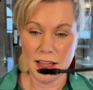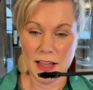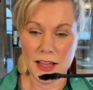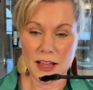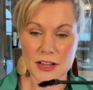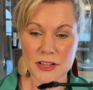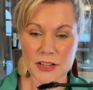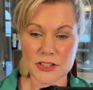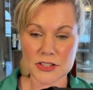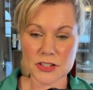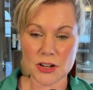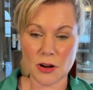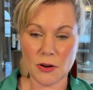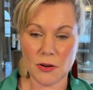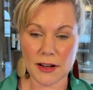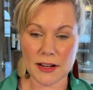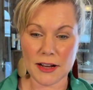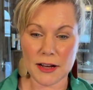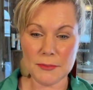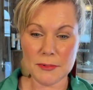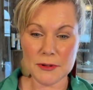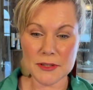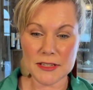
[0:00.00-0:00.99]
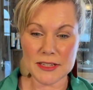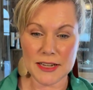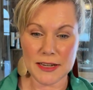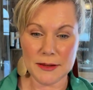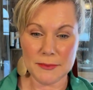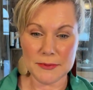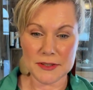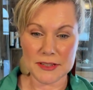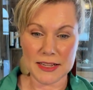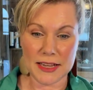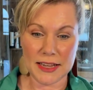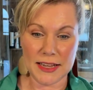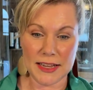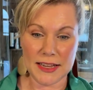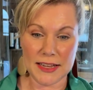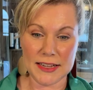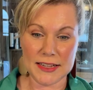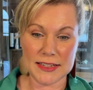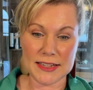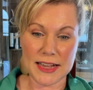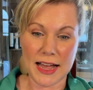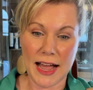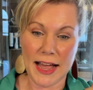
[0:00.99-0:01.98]
So a couple tips is
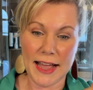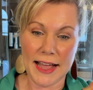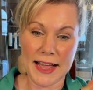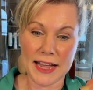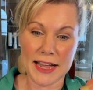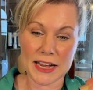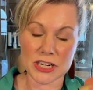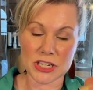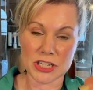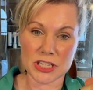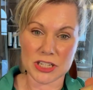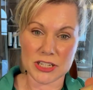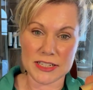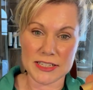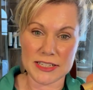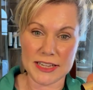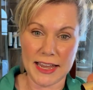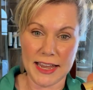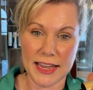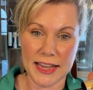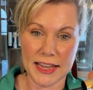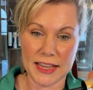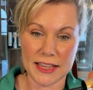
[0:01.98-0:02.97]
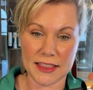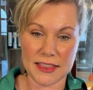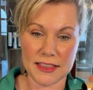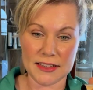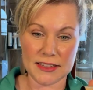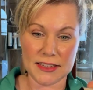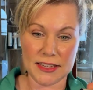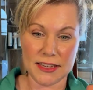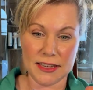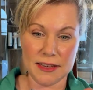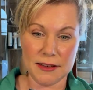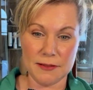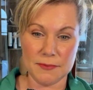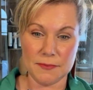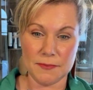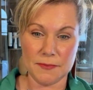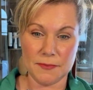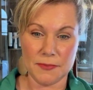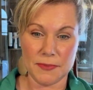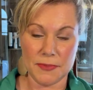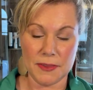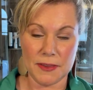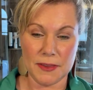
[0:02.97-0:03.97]
I actually take the tip
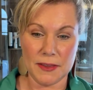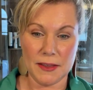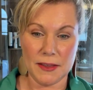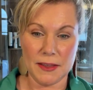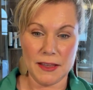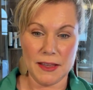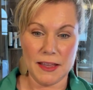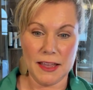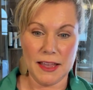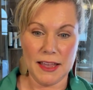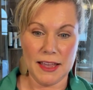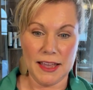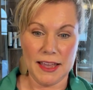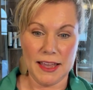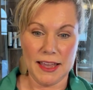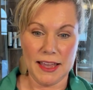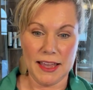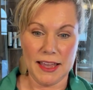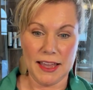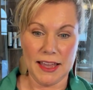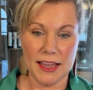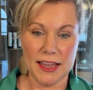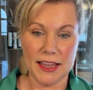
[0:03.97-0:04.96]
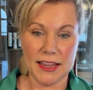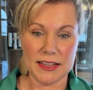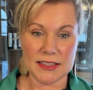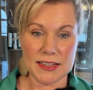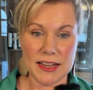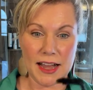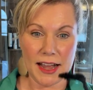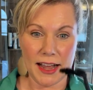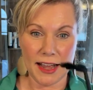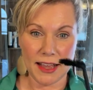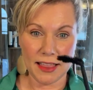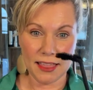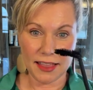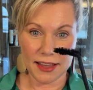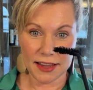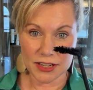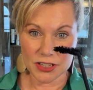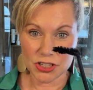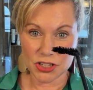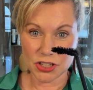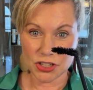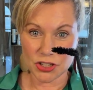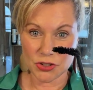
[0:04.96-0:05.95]
and I like
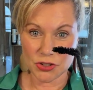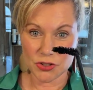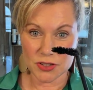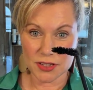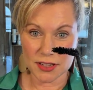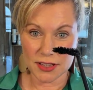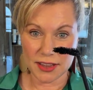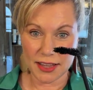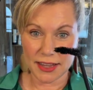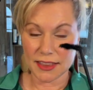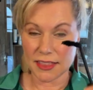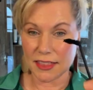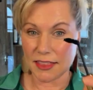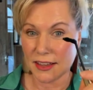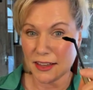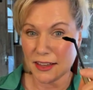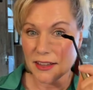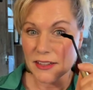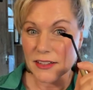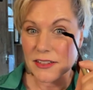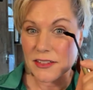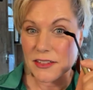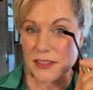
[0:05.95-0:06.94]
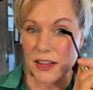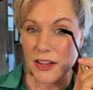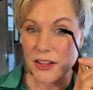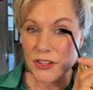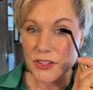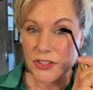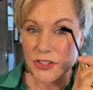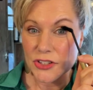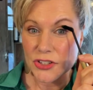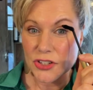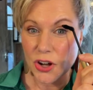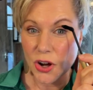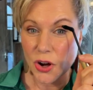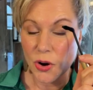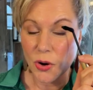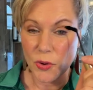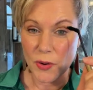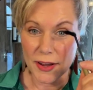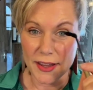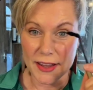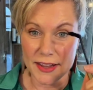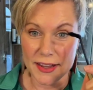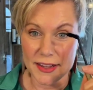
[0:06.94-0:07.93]
to use it like this. So
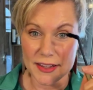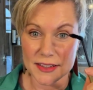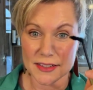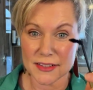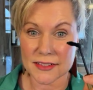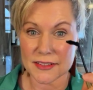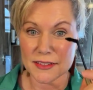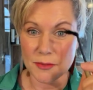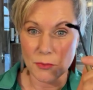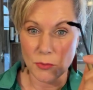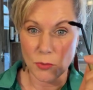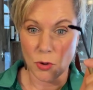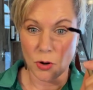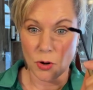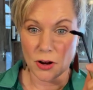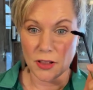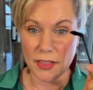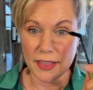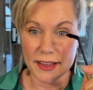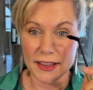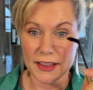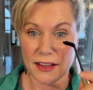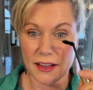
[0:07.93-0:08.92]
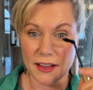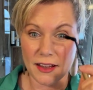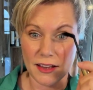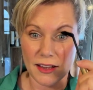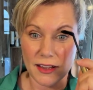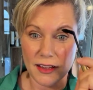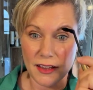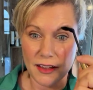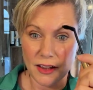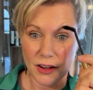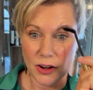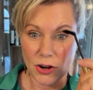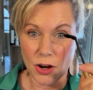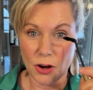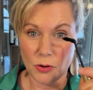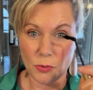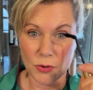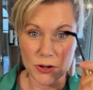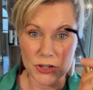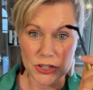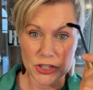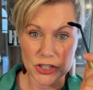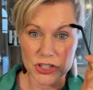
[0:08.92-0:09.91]
it's more like a
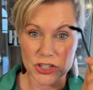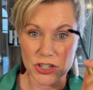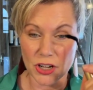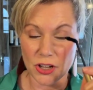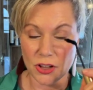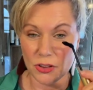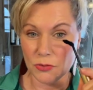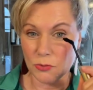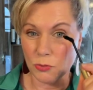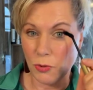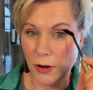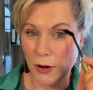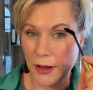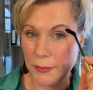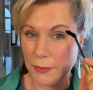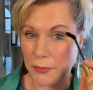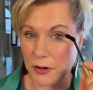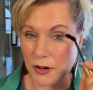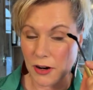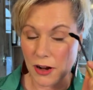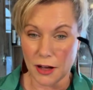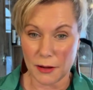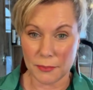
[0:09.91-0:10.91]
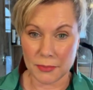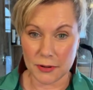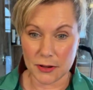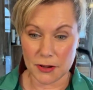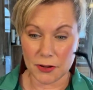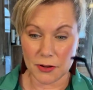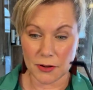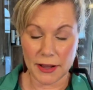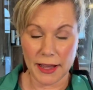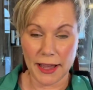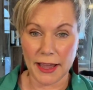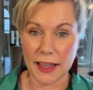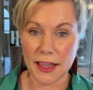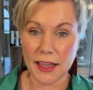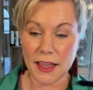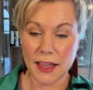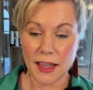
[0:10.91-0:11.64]
windshield wiper up, okay?